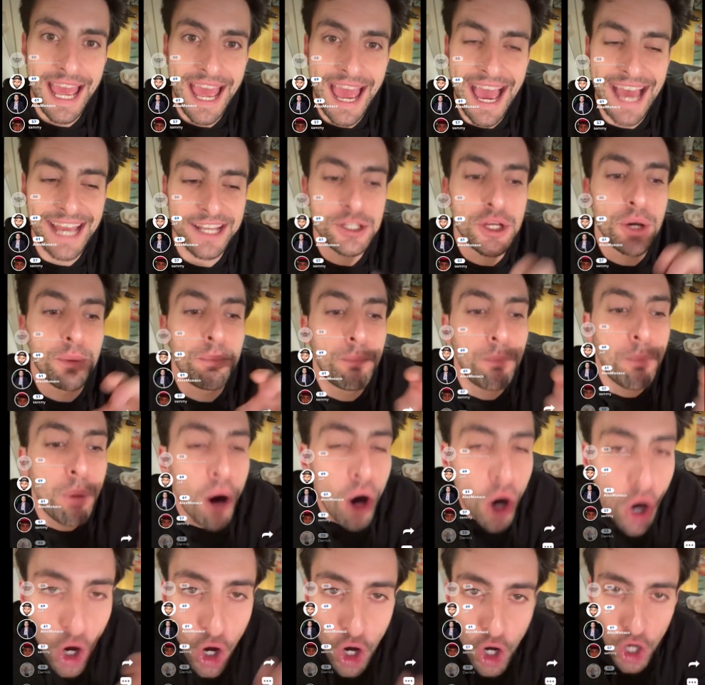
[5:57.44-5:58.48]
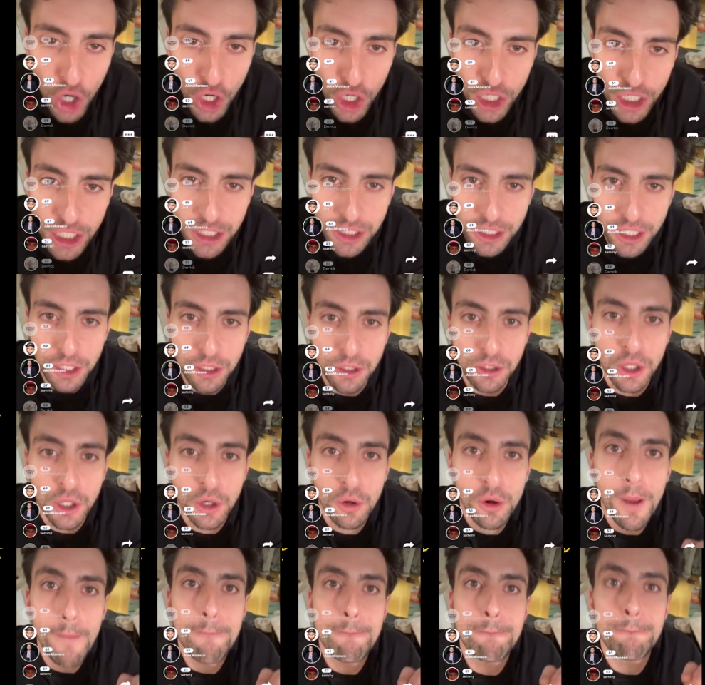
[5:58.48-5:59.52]
as a par, let
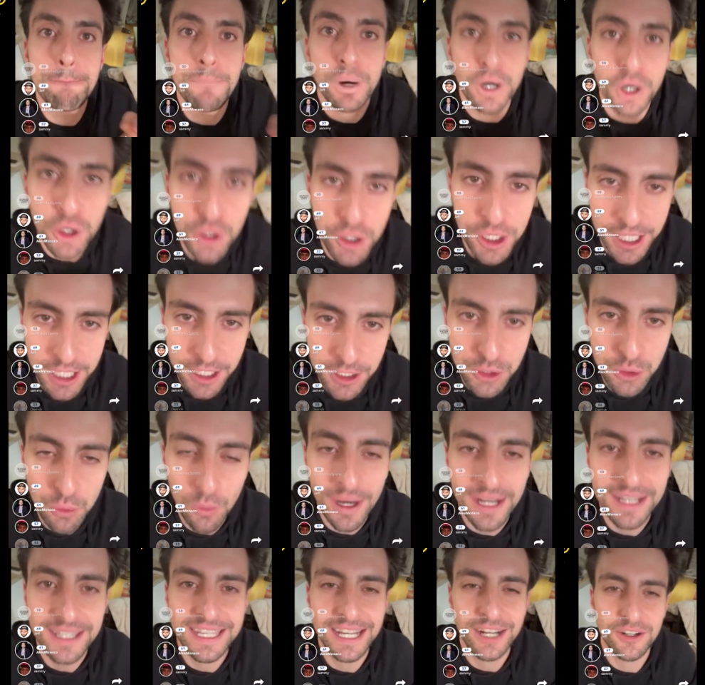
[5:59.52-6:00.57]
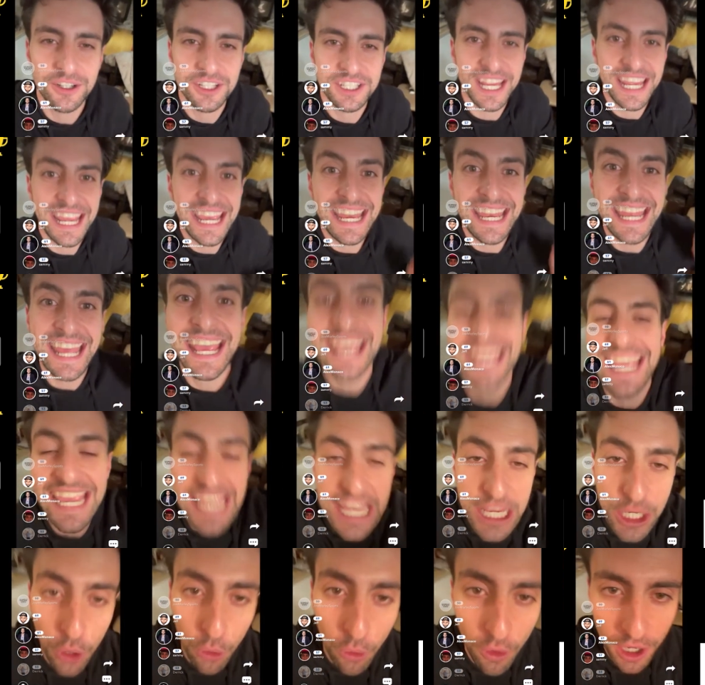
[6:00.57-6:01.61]
alone a birdie. Do I dare say an
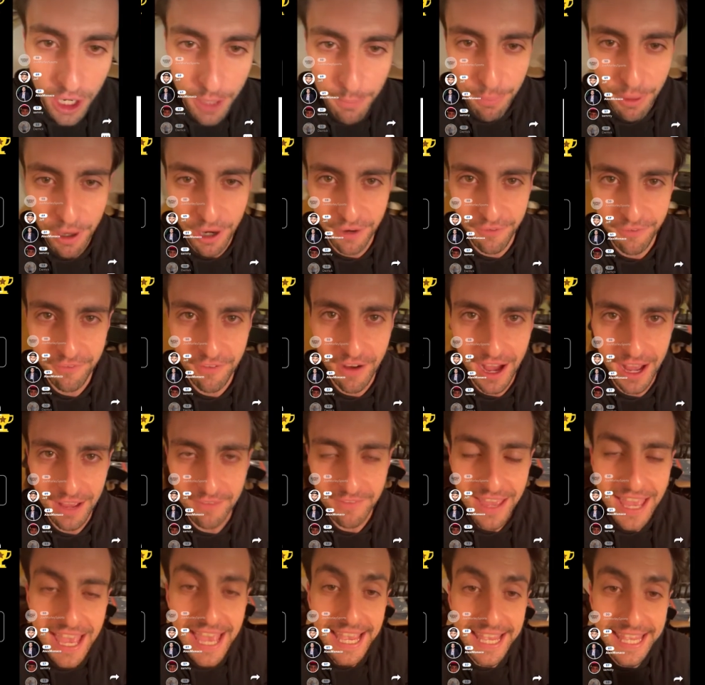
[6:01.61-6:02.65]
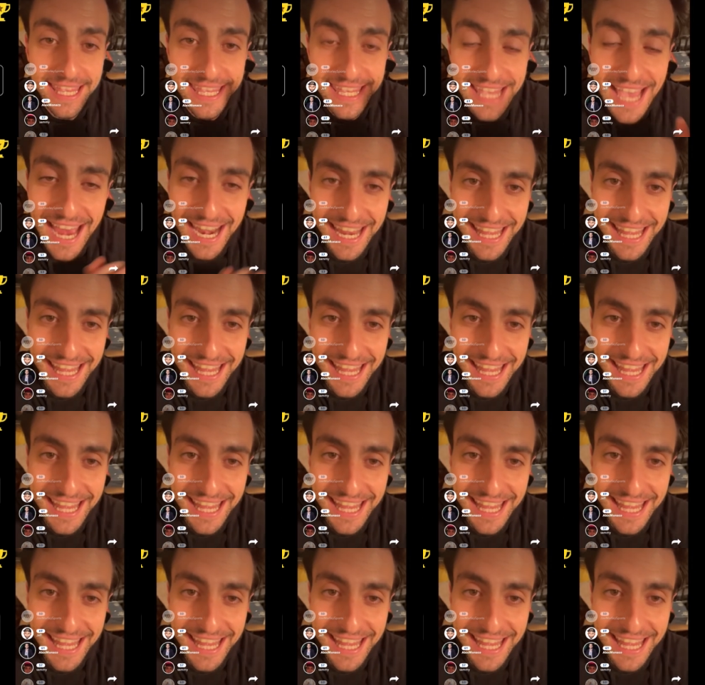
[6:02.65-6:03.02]
eagle on a par 5? Yada,